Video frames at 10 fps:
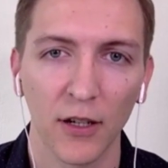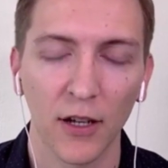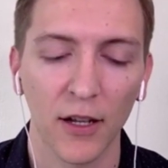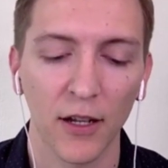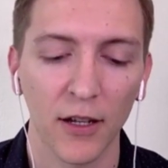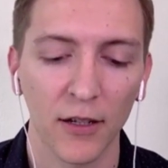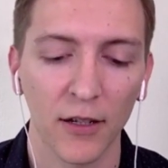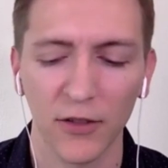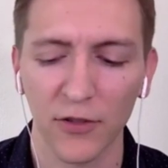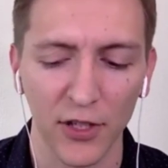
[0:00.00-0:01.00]

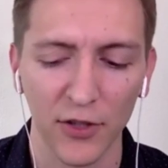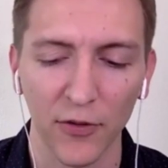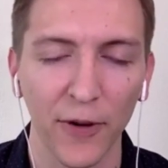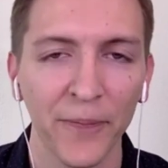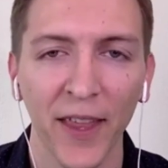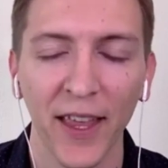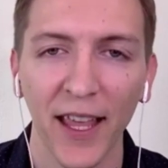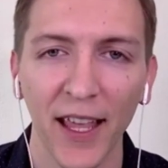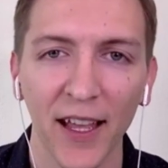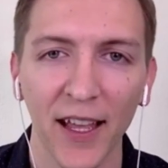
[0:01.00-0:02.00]
Or 264,
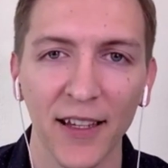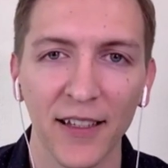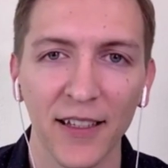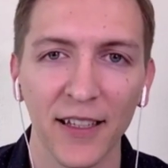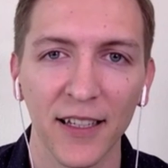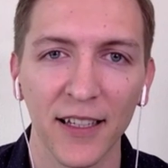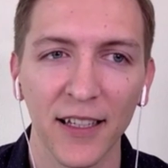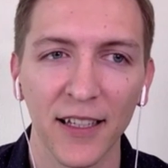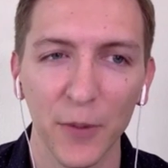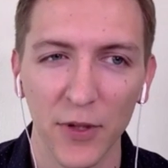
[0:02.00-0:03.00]
and
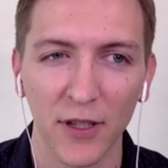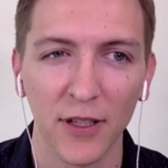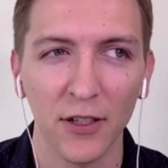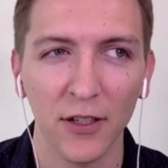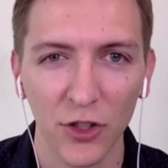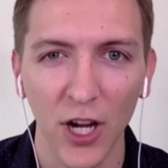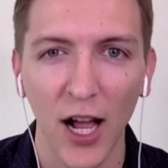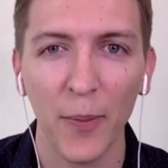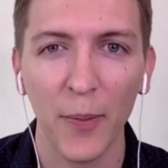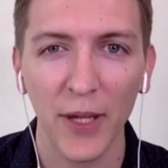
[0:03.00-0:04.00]
it was a little
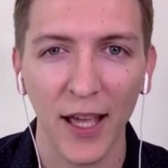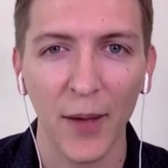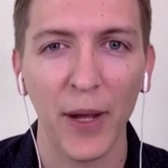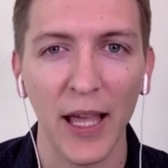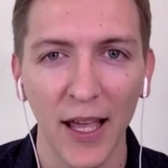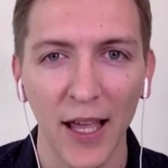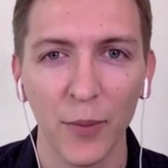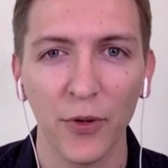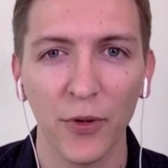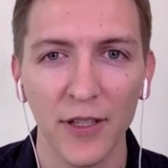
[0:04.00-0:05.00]
choppy at my
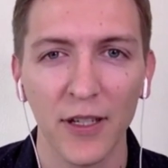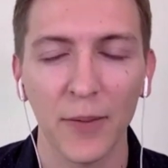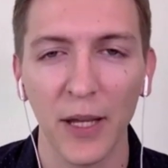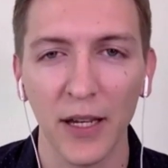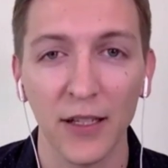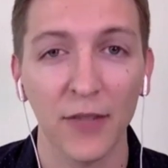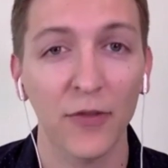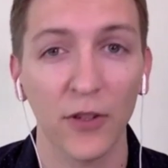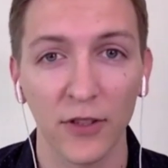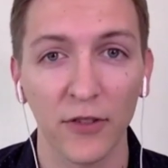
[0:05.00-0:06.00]
edit points, and it made it
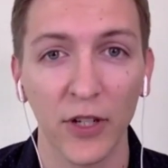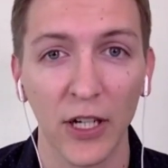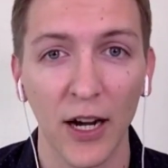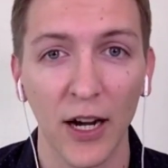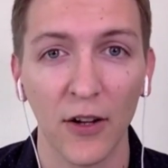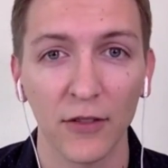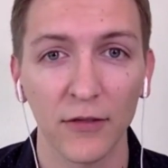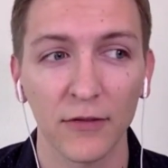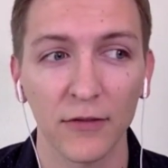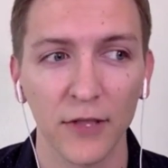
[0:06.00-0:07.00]
difficult to figure out
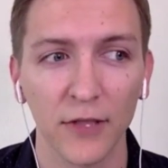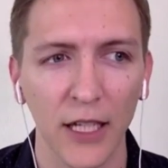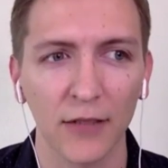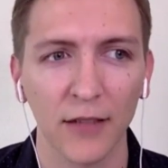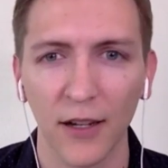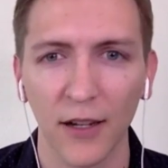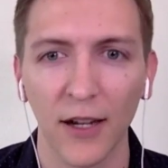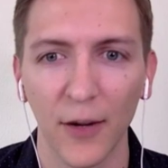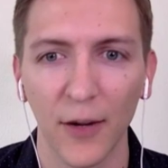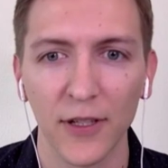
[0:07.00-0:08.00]
like
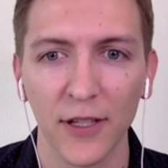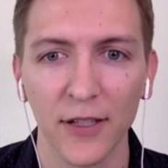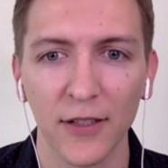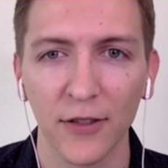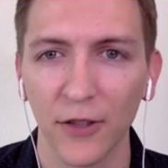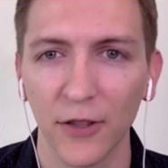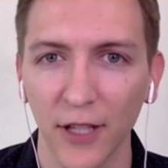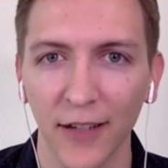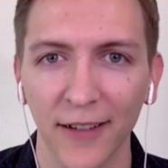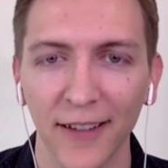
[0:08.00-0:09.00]
how is this
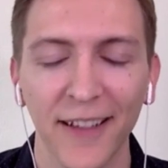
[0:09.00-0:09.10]
looking.